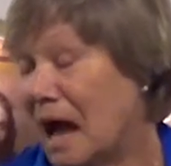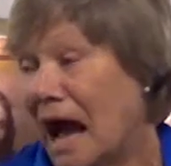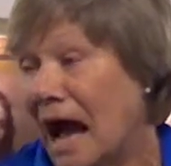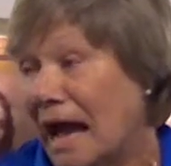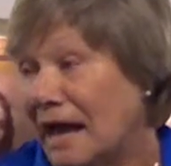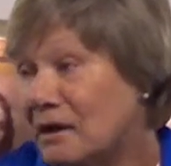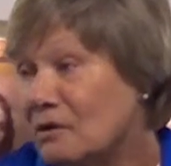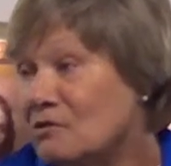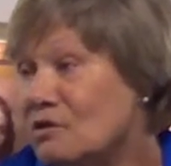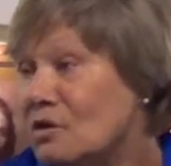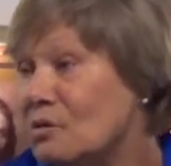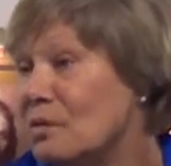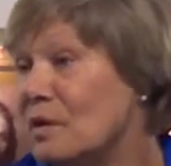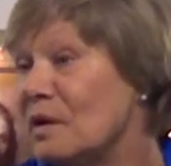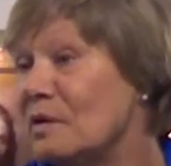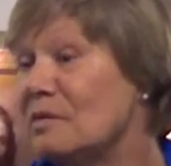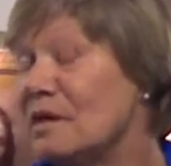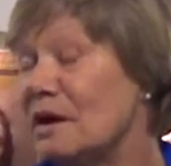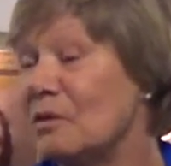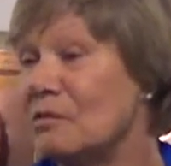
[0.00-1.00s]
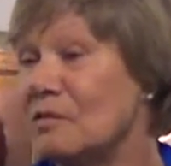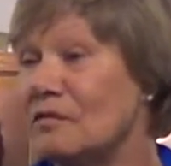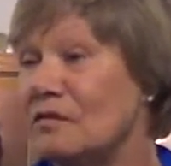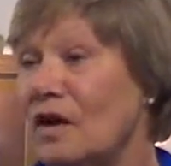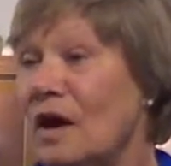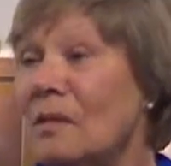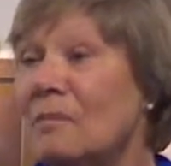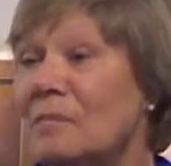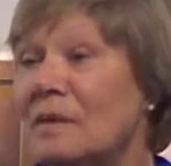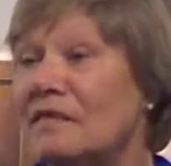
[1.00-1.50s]
I don't know where they were
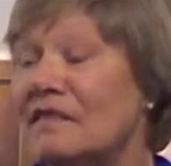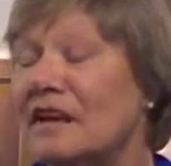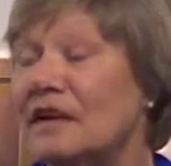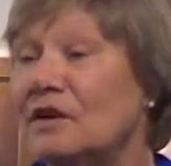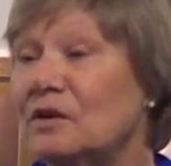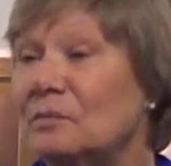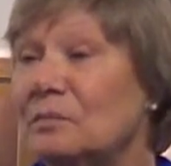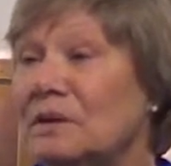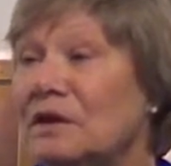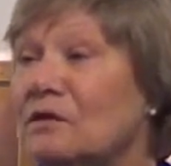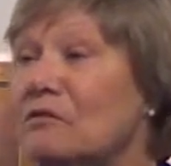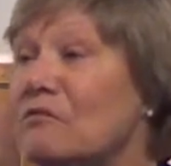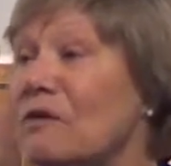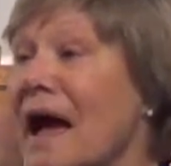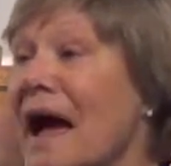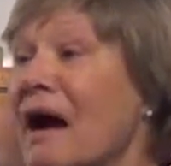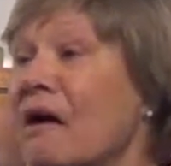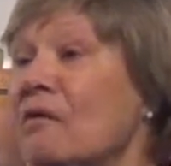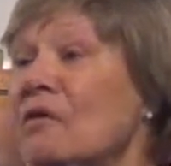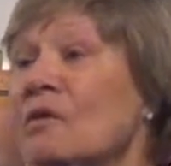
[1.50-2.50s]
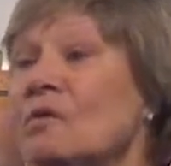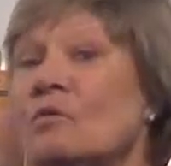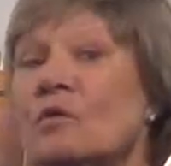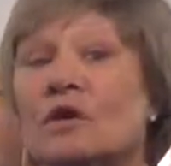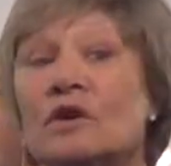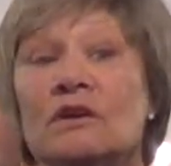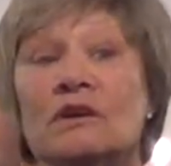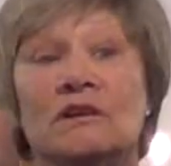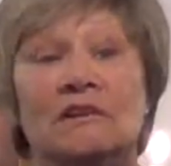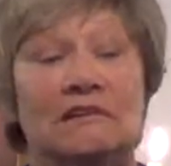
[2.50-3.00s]
from, but they could be around the
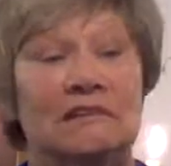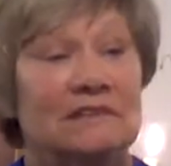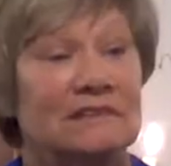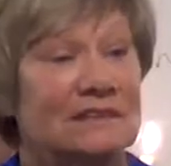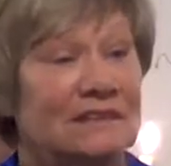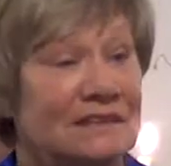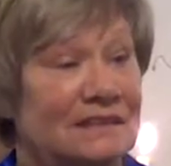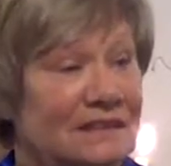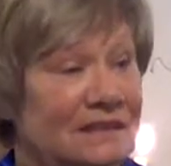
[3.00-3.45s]
world.